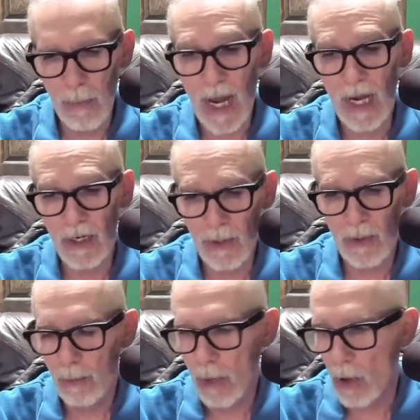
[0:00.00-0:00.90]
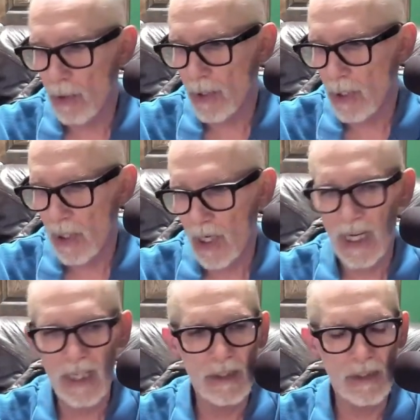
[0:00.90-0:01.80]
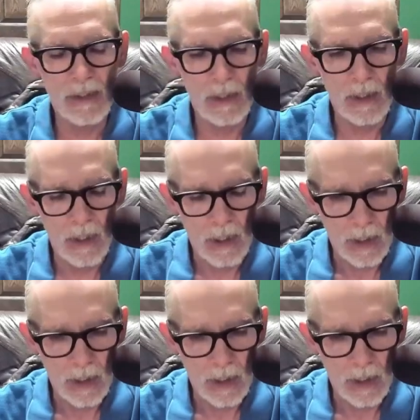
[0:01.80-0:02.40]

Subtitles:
My new opponent against the